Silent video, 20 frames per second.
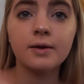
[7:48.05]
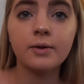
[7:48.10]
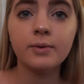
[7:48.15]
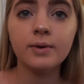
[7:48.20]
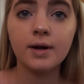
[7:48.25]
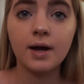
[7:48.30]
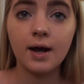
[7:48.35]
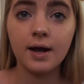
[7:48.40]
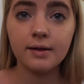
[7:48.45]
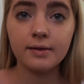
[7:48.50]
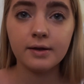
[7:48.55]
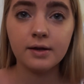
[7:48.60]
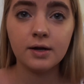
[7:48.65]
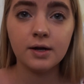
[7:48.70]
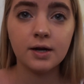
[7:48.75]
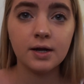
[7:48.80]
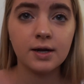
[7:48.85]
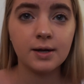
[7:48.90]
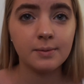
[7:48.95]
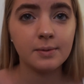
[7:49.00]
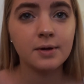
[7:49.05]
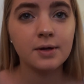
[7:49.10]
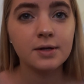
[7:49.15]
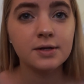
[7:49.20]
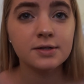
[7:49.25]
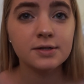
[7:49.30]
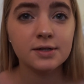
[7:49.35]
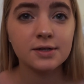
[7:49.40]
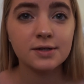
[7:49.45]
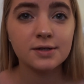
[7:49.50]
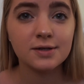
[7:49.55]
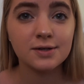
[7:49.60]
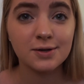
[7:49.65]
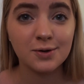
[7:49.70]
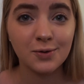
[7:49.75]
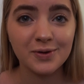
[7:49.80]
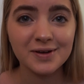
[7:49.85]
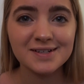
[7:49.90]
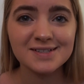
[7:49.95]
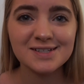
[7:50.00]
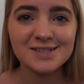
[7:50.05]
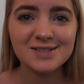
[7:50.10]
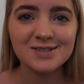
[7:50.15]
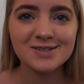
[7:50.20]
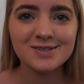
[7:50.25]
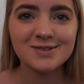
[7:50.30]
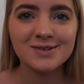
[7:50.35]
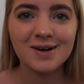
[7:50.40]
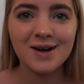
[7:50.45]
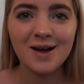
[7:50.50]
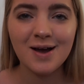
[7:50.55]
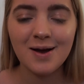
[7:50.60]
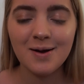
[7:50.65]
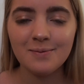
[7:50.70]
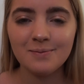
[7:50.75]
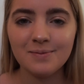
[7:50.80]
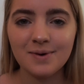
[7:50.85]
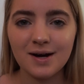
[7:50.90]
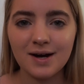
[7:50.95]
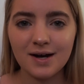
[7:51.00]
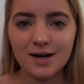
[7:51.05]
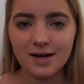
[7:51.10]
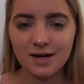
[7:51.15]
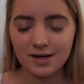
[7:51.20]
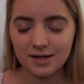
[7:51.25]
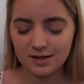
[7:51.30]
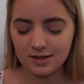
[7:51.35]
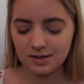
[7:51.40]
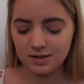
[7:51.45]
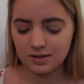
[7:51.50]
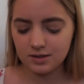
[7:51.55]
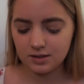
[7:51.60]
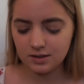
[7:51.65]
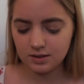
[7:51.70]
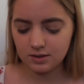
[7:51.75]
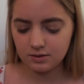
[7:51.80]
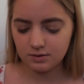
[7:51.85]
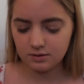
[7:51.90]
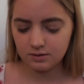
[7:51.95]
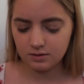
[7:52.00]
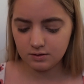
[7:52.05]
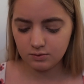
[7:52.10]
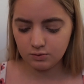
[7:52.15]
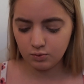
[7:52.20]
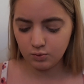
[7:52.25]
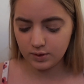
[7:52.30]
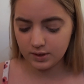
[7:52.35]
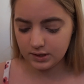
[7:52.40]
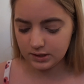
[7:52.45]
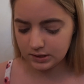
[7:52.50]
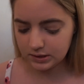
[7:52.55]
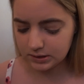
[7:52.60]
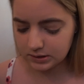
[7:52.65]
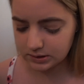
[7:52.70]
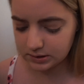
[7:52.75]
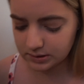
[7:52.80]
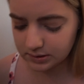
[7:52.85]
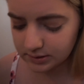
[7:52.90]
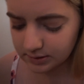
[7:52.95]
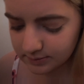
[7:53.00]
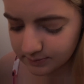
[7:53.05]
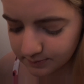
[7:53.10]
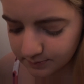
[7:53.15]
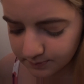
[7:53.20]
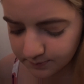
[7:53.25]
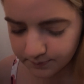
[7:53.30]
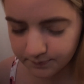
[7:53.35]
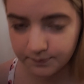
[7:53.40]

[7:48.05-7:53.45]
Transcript: liquid eyeliner, and I'm going to do my wings.